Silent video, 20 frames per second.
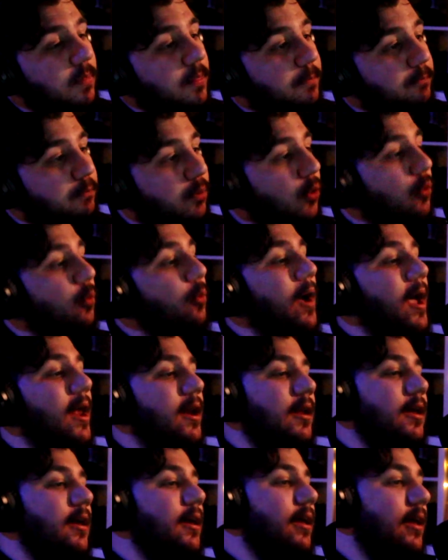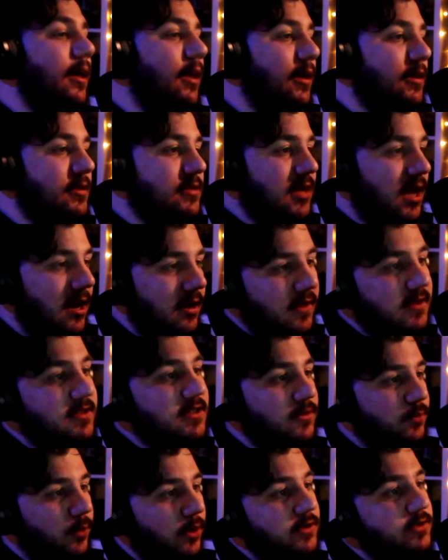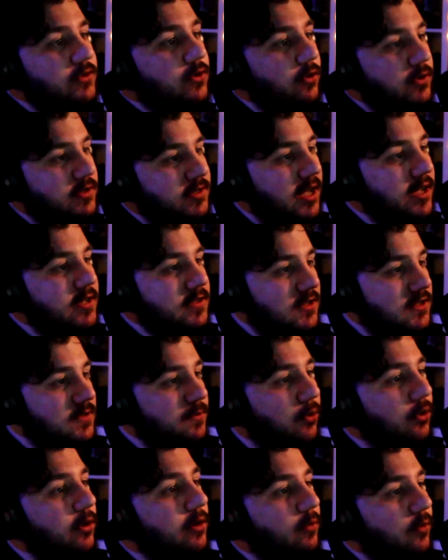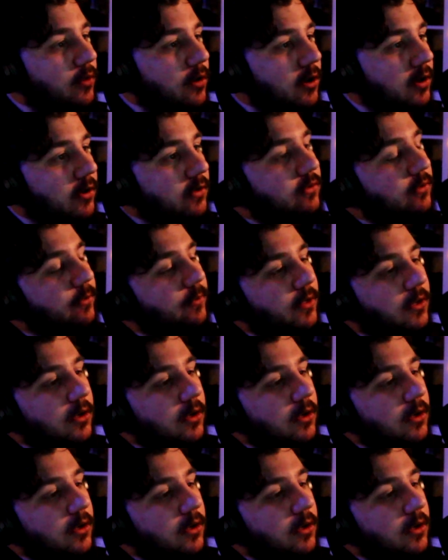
But when it is, and this is what Scorsese's point was,